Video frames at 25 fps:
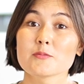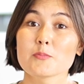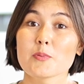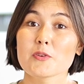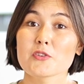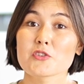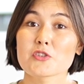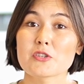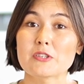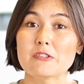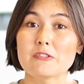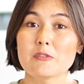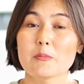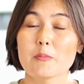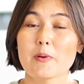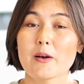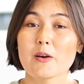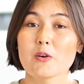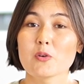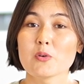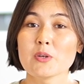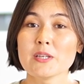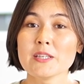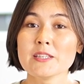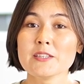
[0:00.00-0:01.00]
special
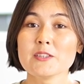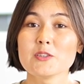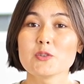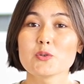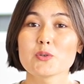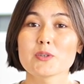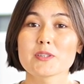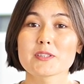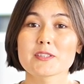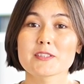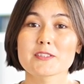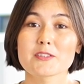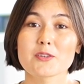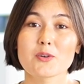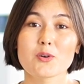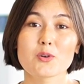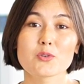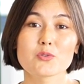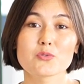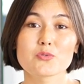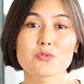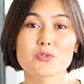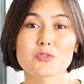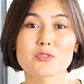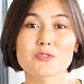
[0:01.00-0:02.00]
about it. You enter the
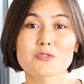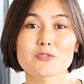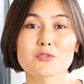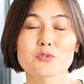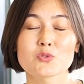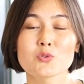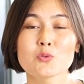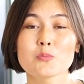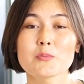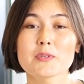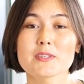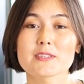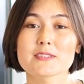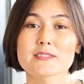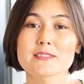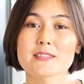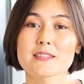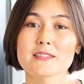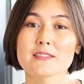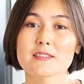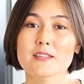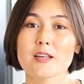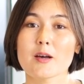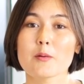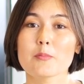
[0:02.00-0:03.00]
conference room and
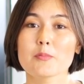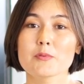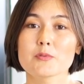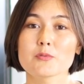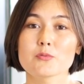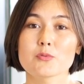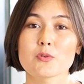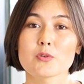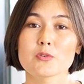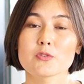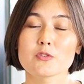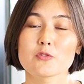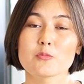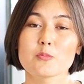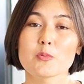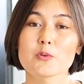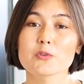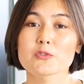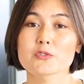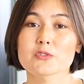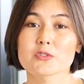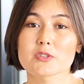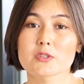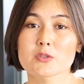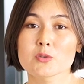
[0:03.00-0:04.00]
stand up in front of
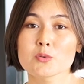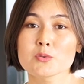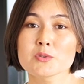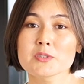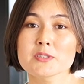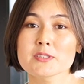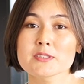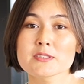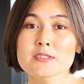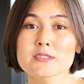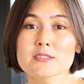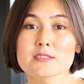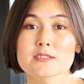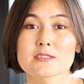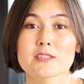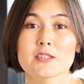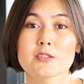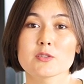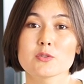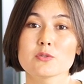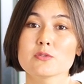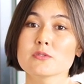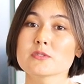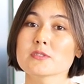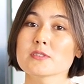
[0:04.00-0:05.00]
both recruiters. They
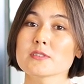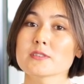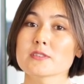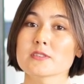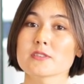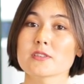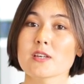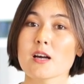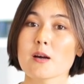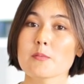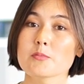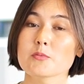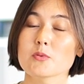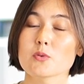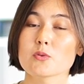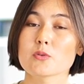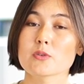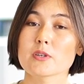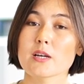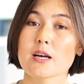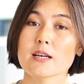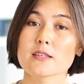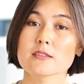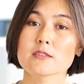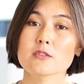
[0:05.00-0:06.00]
don't interrupt
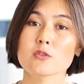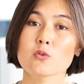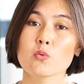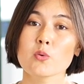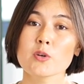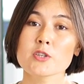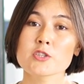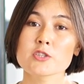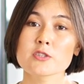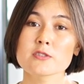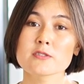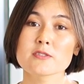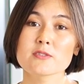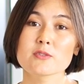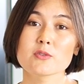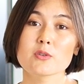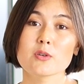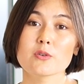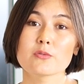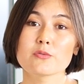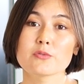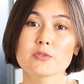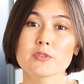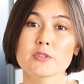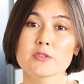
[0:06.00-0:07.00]
or ask questions.
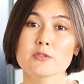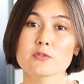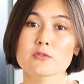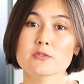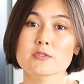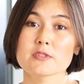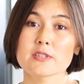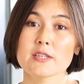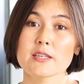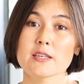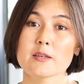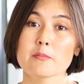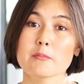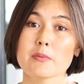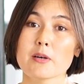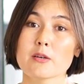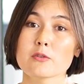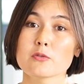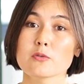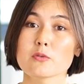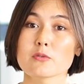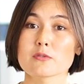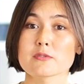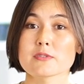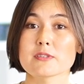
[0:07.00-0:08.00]
You're free to say
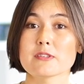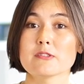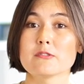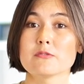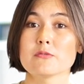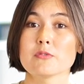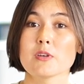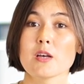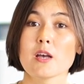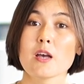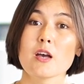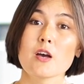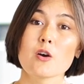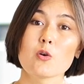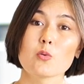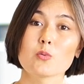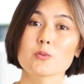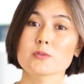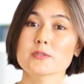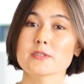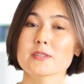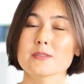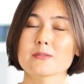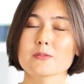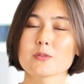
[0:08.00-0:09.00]
about yourself
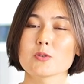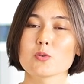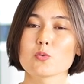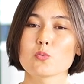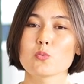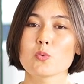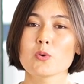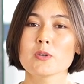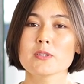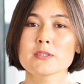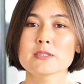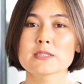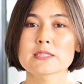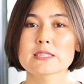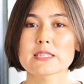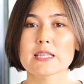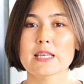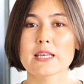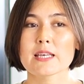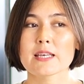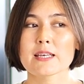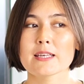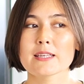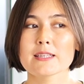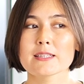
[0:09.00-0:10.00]
whatever you want.
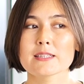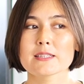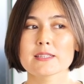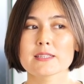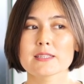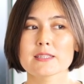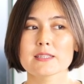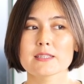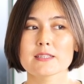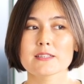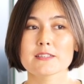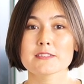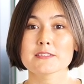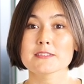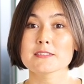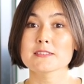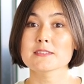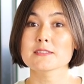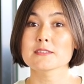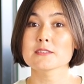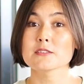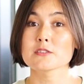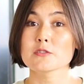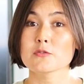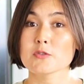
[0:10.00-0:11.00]
And this
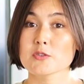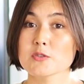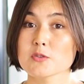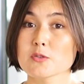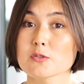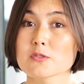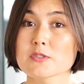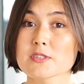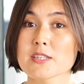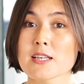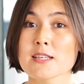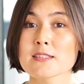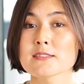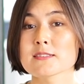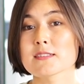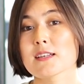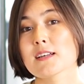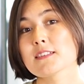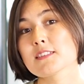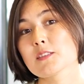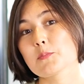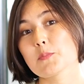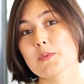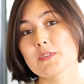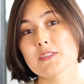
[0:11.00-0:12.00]
is an individual task.
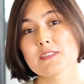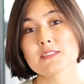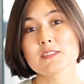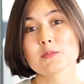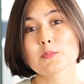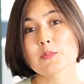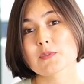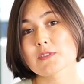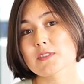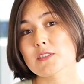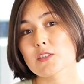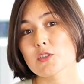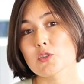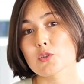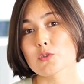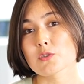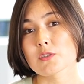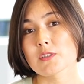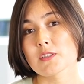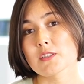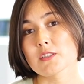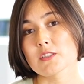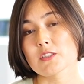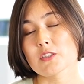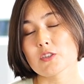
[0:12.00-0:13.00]
Other participants cannot
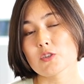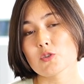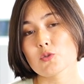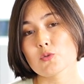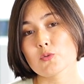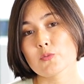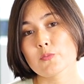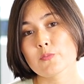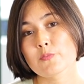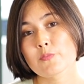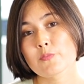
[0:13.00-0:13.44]
hear you.